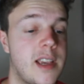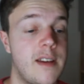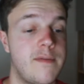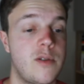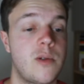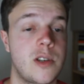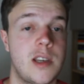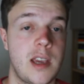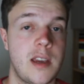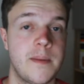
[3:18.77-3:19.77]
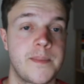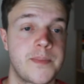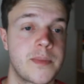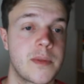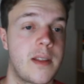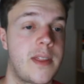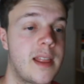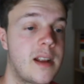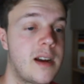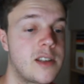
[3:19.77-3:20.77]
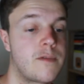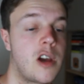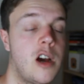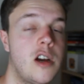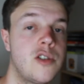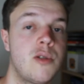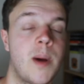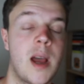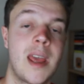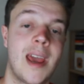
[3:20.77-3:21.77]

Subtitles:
If you see that the likes of Kurt Zouma